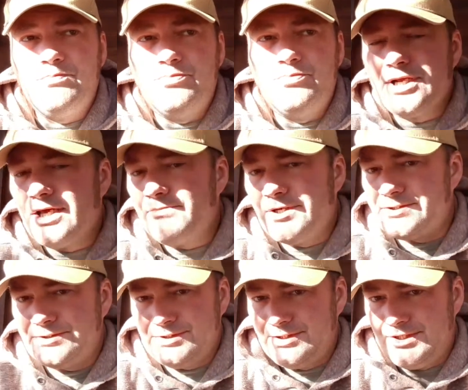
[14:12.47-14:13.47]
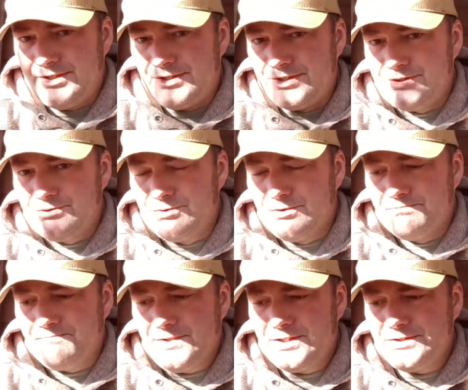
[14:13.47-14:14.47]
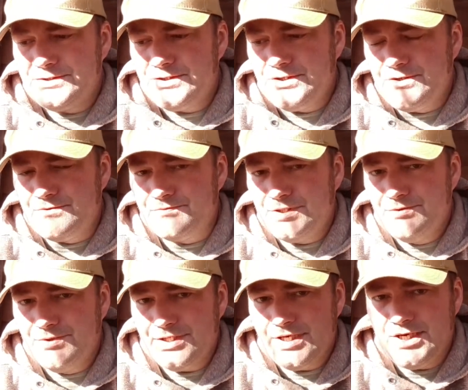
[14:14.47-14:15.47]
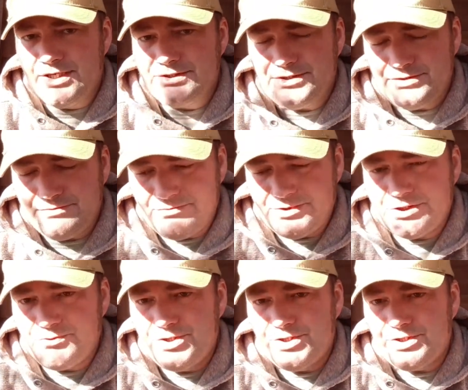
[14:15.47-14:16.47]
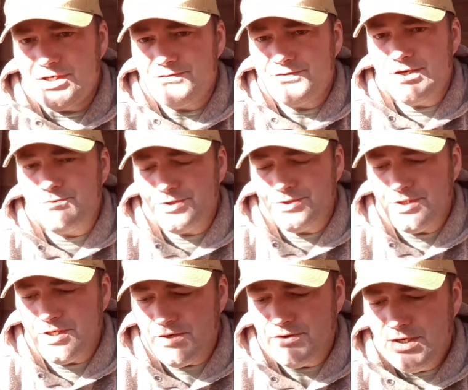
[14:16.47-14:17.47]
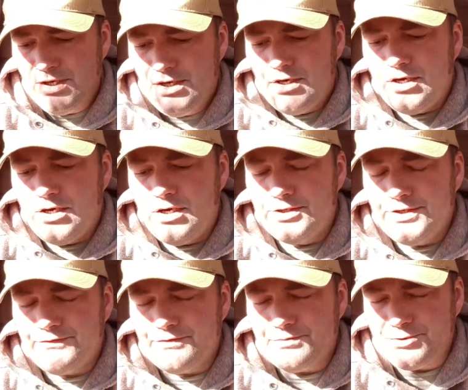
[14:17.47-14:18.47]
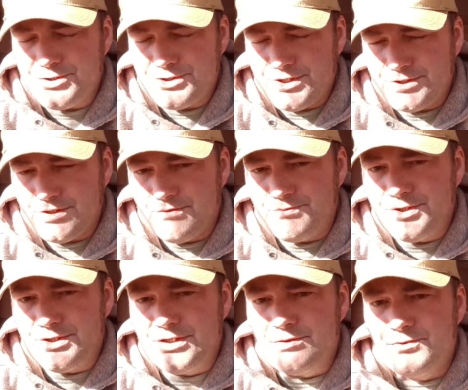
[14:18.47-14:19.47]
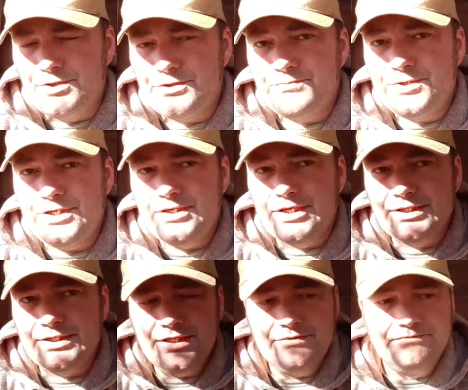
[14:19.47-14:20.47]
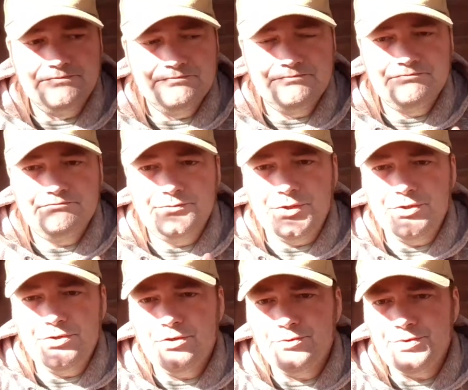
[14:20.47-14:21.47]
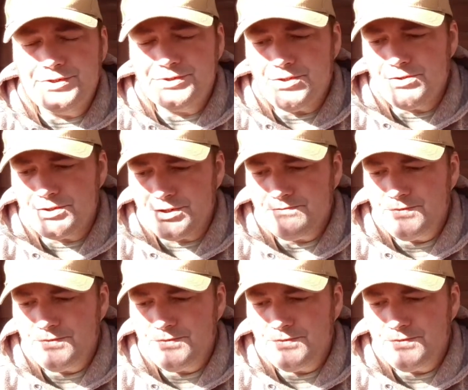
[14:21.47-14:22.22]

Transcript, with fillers: But I'm not seeing it in this storm. So anyway, guys, just wanted to cover that with y'all. Uh, definitely appreciate y'all being here with me. Again, do your own research.